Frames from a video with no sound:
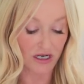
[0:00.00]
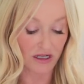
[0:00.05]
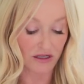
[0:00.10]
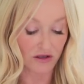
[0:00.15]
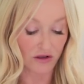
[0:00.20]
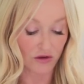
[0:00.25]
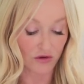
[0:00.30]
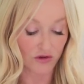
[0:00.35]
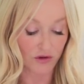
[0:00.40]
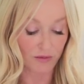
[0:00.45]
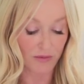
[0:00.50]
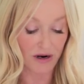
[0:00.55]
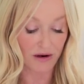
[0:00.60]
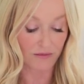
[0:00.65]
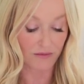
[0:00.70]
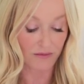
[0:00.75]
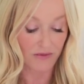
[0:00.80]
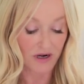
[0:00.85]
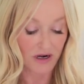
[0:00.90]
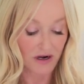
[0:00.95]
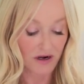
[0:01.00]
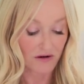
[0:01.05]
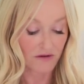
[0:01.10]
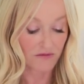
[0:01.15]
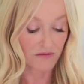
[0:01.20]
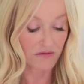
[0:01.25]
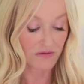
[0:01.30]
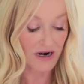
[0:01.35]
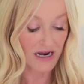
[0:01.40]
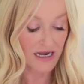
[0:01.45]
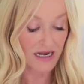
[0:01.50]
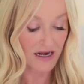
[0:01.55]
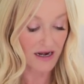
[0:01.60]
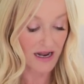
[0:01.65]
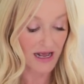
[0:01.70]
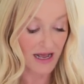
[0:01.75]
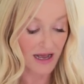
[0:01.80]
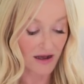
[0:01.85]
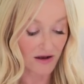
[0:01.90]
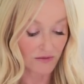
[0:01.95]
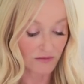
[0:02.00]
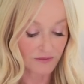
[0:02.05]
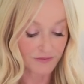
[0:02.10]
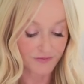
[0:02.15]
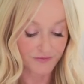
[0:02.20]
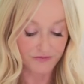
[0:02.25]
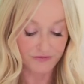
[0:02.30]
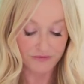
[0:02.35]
I'll hold them up right now.